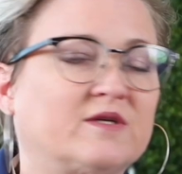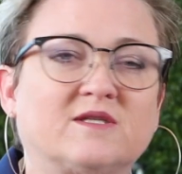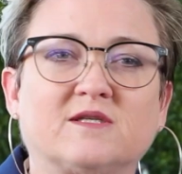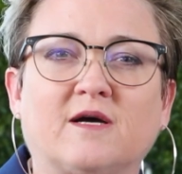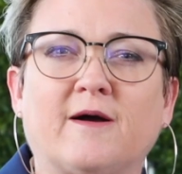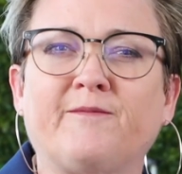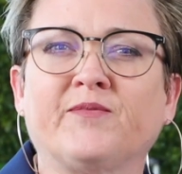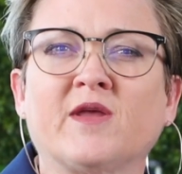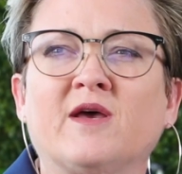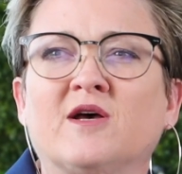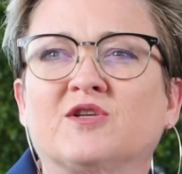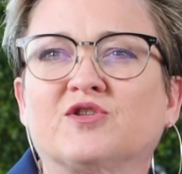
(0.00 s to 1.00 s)
It's a
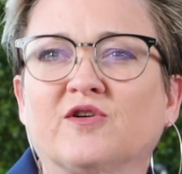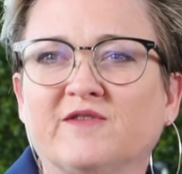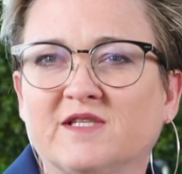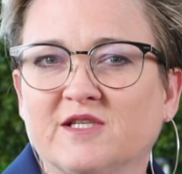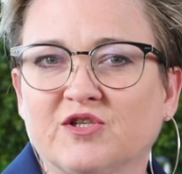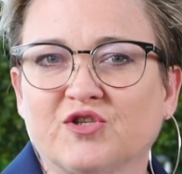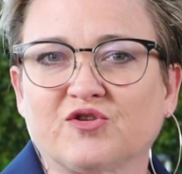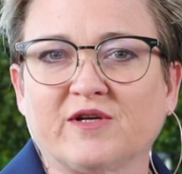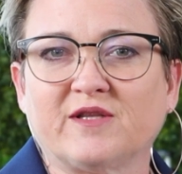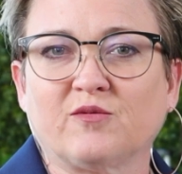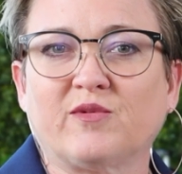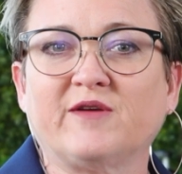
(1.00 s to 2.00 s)
service industry
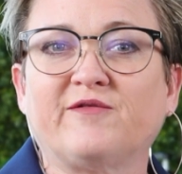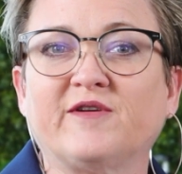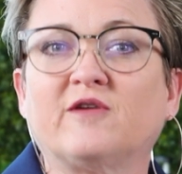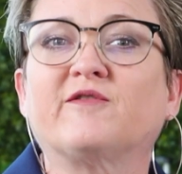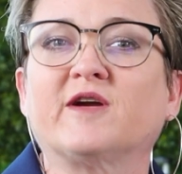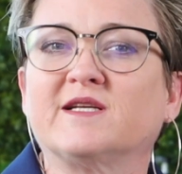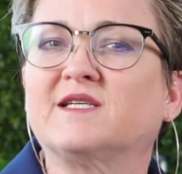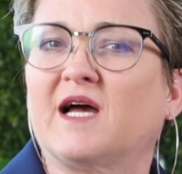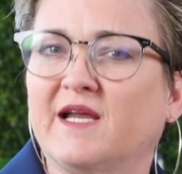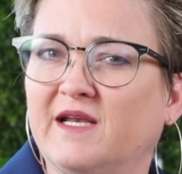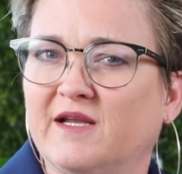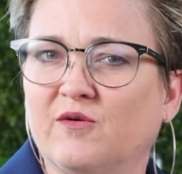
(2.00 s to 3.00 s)
that we feel very
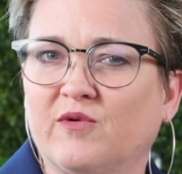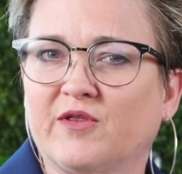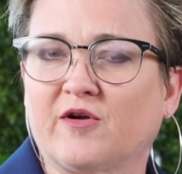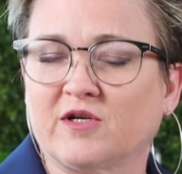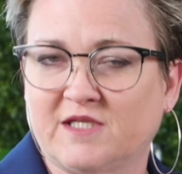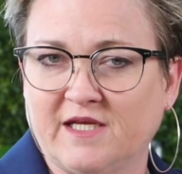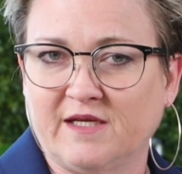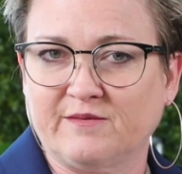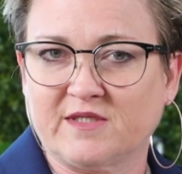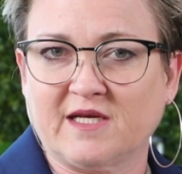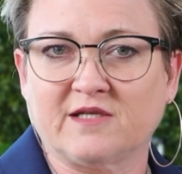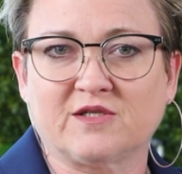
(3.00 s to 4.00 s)
tight-knit with our
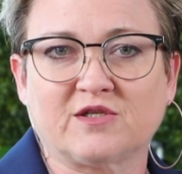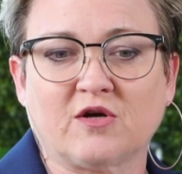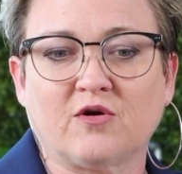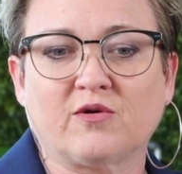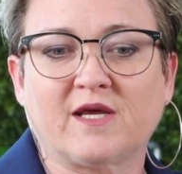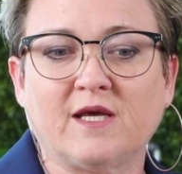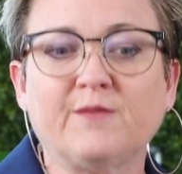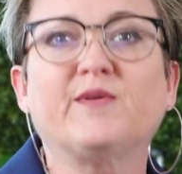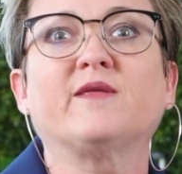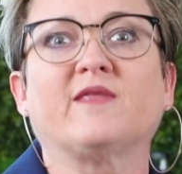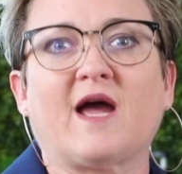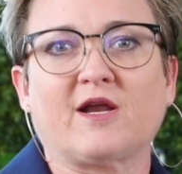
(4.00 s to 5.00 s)
teams, and so
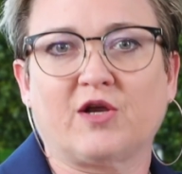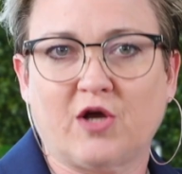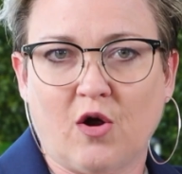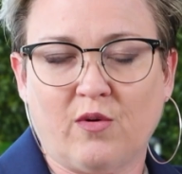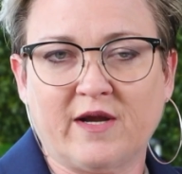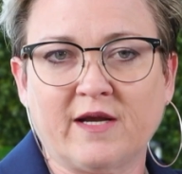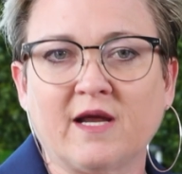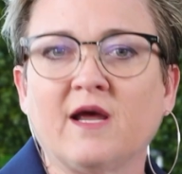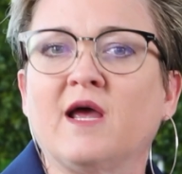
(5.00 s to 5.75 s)
keeping that going,